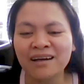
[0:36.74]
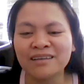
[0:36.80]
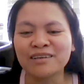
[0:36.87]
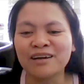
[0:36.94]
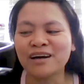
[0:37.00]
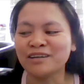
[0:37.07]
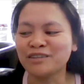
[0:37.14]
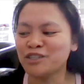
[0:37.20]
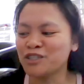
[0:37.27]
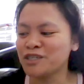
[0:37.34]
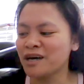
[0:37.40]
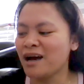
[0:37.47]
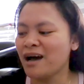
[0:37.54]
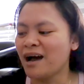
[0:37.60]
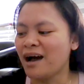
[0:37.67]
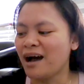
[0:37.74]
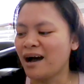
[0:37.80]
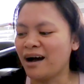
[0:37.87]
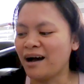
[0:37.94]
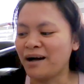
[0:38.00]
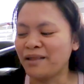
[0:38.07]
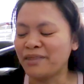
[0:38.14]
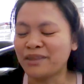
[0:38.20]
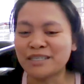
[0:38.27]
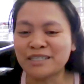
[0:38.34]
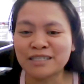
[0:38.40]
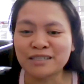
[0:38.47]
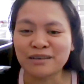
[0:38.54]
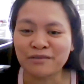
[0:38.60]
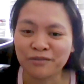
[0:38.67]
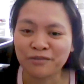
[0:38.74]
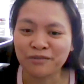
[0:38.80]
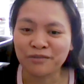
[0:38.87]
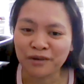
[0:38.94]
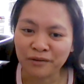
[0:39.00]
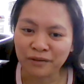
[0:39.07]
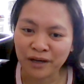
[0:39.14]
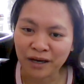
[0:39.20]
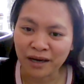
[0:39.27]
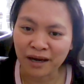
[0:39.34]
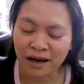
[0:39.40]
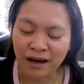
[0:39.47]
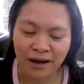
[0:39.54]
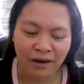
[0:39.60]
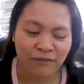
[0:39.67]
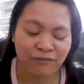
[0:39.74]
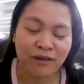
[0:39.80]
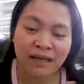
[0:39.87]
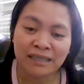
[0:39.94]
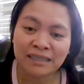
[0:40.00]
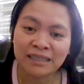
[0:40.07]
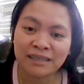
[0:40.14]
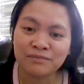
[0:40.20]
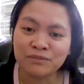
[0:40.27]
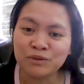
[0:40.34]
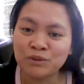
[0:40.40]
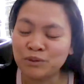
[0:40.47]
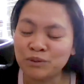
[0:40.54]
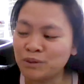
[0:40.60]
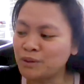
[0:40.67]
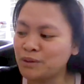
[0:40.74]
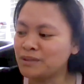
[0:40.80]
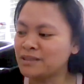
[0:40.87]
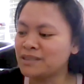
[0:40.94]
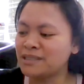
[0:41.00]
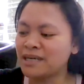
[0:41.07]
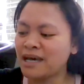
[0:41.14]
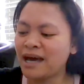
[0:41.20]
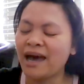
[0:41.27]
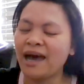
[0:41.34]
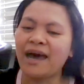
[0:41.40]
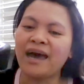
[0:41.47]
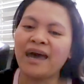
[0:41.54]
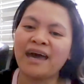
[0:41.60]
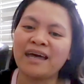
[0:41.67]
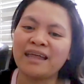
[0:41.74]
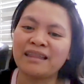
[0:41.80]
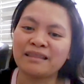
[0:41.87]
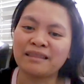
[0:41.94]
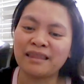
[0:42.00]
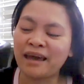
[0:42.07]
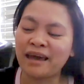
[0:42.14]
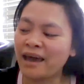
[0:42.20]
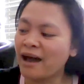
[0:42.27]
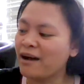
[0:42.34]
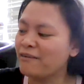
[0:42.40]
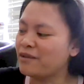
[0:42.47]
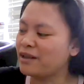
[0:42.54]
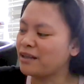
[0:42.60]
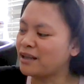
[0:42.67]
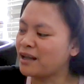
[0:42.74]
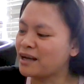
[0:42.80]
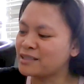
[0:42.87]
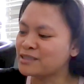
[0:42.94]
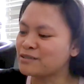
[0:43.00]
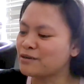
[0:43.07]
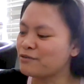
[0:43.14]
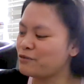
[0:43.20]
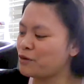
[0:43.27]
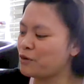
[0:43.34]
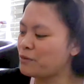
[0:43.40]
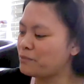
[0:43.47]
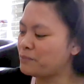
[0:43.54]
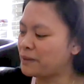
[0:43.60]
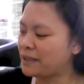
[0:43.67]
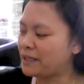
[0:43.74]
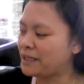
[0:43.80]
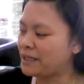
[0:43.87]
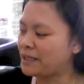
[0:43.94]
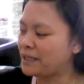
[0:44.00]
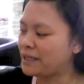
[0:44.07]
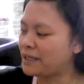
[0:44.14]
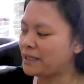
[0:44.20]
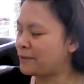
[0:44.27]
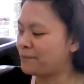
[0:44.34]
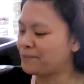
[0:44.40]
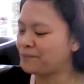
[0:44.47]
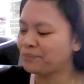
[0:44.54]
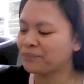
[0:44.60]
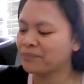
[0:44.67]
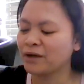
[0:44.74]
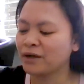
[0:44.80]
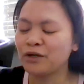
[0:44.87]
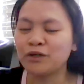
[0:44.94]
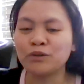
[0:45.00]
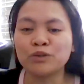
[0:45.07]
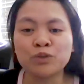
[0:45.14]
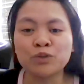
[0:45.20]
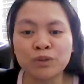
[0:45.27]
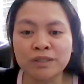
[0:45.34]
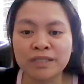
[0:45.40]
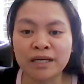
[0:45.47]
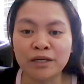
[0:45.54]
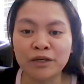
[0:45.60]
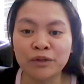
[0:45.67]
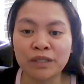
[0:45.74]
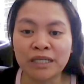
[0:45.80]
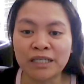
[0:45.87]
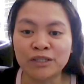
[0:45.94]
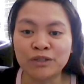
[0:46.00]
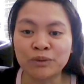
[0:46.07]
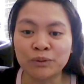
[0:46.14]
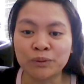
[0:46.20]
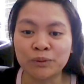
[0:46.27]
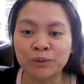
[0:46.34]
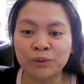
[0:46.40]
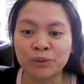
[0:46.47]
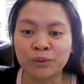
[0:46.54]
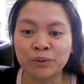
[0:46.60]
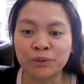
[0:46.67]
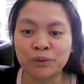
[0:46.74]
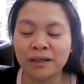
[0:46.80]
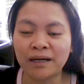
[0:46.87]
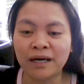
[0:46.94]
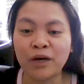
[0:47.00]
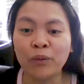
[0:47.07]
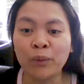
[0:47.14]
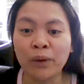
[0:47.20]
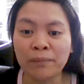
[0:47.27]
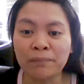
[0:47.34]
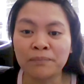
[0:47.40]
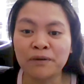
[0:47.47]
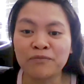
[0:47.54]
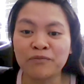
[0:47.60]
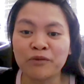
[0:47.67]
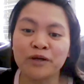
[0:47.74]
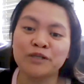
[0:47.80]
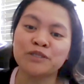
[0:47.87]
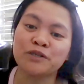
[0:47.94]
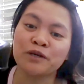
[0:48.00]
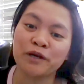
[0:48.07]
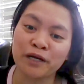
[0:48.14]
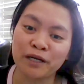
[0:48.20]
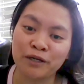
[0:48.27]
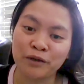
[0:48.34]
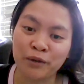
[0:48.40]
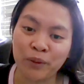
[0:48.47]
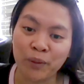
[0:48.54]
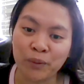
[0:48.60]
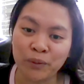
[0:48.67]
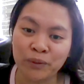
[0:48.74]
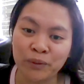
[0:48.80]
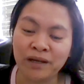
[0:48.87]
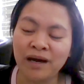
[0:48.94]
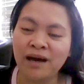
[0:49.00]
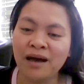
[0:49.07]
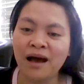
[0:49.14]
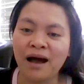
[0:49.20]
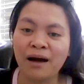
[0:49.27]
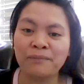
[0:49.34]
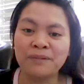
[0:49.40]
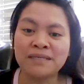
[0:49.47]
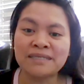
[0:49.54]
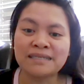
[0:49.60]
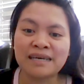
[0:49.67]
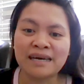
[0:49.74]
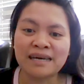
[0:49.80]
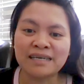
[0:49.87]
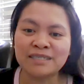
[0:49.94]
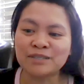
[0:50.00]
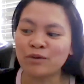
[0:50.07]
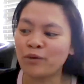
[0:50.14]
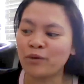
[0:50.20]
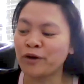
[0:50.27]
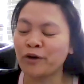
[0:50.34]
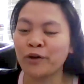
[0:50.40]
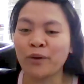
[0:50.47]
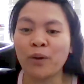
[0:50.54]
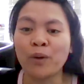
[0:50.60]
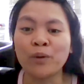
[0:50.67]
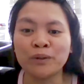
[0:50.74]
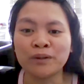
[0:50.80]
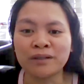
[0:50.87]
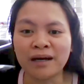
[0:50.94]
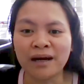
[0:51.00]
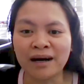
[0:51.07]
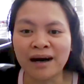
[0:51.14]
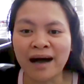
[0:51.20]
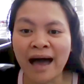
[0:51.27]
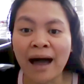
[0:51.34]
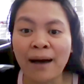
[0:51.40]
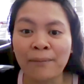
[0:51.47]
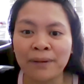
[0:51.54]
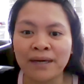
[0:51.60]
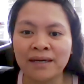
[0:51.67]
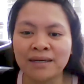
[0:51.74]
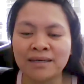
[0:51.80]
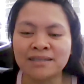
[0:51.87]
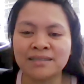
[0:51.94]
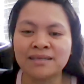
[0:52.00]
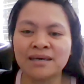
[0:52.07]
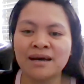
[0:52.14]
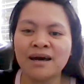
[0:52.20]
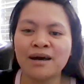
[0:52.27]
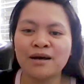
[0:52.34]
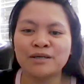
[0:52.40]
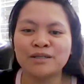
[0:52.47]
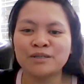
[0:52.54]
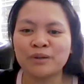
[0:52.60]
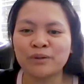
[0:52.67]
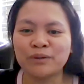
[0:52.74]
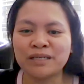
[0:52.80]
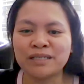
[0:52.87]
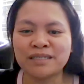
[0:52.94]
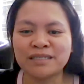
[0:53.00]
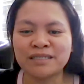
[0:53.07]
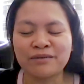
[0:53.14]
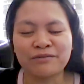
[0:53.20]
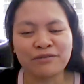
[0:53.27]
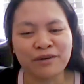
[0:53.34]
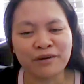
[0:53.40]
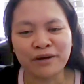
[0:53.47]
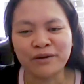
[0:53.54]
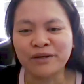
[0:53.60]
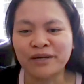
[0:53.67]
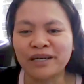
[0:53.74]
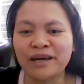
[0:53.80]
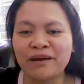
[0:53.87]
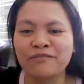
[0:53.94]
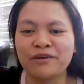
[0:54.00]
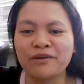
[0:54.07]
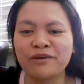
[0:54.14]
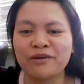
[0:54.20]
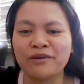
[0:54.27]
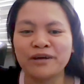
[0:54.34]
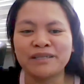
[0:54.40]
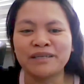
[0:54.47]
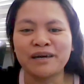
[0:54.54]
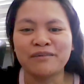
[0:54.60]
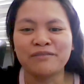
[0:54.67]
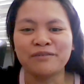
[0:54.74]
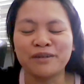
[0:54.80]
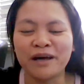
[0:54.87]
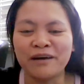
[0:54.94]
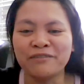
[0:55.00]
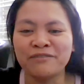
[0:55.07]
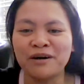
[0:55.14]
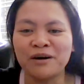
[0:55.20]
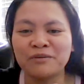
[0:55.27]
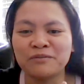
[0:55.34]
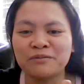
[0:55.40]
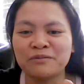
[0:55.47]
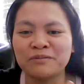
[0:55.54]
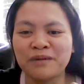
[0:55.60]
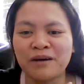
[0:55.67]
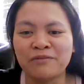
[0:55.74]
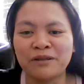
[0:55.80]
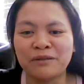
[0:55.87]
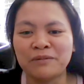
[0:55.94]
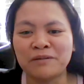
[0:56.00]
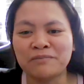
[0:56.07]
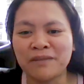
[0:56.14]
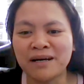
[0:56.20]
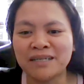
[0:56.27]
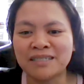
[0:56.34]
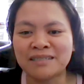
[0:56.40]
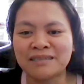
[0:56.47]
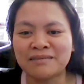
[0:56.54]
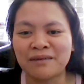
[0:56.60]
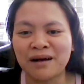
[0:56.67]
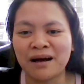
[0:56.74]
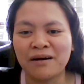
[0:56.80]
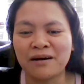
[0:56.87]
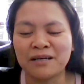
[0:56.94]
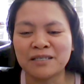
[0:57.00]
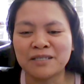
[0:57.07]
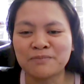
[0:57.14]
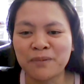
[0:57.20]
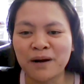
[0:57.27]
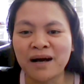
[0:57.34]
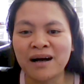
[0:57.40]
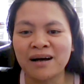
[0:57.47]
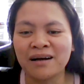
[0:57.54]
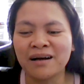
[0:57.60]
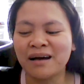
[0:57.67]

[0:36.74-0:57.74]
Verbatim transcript: Touch. Uh, this is a very uh, effective tools and they have a lots of complete um, you know, tools that you need to equip before you started your own uh, business or your own uh, hobbies. So this is a very good, and I'm very thankful I found uh, Philippine Bags uh, Spa